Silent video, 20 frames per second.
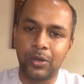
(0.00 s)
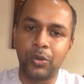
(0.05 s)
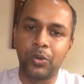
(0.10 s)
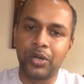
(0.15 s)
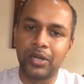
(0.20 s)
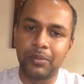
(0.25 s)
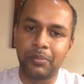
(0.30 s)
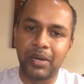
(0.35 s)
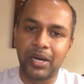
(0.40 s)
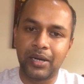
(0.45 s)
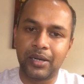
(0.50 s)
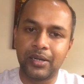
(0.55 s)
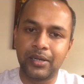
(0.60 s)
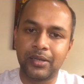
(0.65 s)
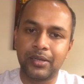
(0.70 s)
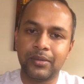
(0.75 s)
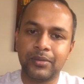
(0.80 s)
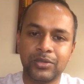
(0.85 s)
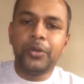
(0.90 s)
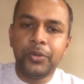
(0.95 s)
local
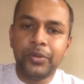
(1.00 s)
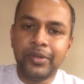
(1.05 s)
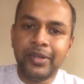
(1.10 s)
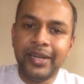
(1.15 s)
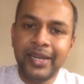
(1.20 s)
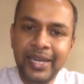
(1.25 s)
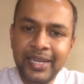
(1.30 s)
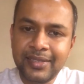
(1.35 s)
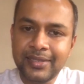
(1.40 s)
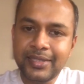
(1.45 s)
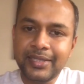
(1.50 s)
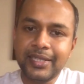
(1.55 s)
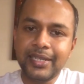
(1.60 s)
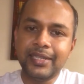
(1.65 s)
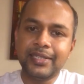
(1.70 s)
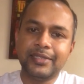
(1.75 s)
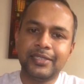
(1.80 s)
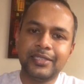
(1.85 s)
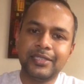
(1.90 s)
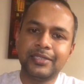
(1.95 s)
market. Now, the next
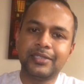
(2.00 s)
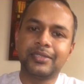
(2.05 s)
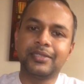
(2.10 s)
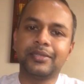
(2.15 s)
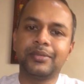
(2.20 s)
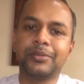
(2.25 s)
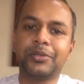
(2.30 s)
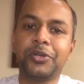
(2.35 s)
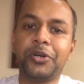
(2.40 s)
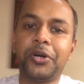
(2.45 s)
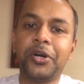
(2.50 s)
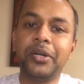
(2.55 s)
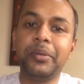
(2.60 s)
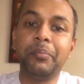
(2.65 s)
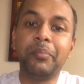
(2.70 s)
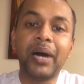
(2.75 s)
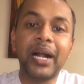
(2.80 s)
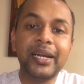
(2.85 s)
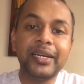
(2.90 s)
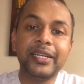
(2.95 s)
stage is called
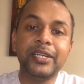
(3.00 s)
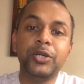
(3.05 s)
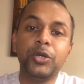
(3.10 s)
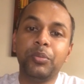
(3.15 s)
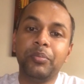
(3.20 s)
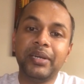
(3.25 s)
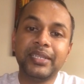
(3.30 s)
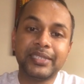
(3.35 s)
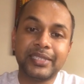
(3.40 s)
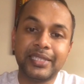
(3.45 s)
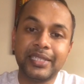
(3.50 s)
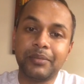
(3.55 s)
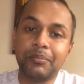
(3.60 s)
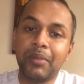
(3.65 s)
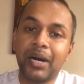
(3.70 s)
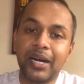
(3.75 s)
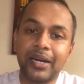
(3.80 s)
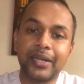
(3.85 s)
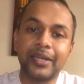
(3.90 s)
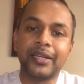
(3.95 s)
multi-domestic
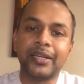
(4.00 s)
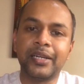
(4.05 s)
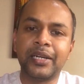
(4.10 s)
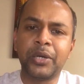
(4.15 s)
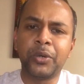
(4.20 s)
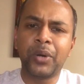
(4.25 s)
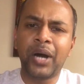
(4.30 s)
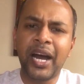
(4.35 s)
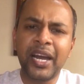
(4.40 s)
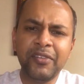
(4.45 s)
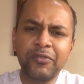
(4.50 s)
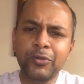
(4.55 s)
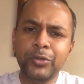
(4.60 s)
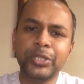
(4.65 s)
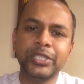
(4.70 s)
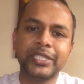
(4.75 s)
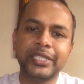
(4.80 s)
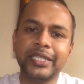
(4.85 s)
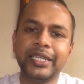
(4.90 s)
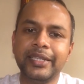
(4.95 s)
marketing. Now, I
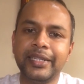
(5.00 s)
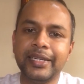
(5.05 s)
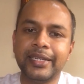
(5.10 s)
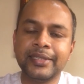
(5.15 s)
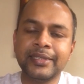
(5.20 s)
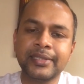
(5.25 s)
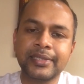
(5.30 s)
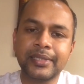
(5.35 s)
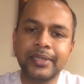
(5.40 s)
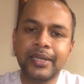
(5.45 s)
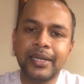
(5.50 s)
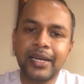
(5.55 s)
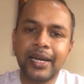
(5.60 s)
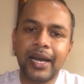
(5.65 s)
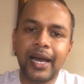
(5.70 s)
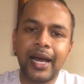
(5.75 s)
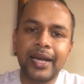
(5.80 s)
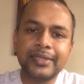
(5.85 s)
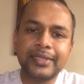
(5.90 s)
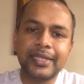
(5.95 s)
would see this
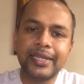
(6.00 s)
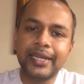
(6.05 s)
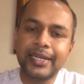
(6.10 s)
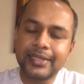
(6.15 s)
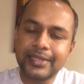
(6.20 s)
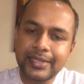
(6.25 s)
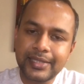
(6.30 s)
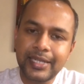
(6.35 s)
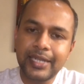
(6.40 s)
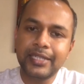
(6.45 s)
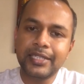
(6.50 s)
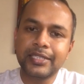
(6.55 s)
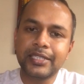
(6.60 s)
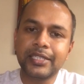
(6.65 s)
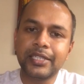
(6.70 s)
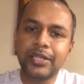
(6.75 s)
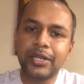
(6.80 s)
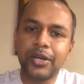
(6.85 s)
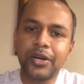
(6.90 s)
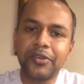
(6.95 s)
as an
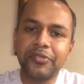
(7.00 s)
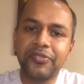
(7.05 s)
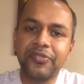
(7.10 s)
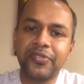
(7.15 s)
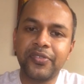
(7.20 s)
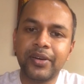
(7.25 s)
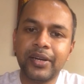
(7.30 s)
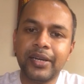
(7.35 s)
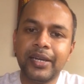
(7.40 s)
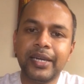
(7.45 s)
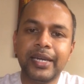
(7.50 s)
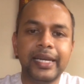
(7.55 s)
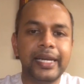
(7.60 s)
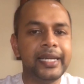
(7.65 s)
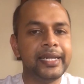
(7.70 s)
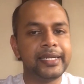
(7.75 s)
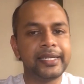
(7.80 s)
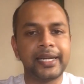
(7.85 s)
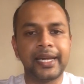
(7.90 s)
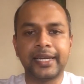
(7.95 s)
extension of
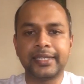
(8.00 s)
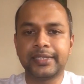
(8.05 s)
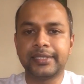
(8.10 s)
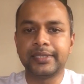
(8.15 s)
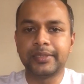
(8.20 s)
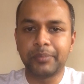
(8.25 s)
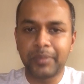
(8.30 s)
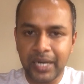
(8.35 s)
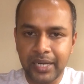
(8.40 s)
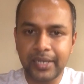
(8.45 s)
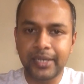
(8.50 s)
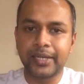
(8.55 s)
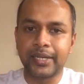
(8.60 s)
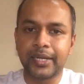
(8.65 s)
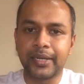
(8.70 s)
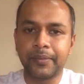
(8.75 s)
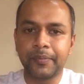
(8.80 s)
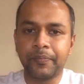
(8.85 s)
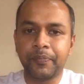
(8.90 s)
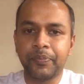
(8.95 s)
international
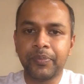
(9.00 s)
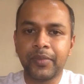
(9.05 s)
marketing.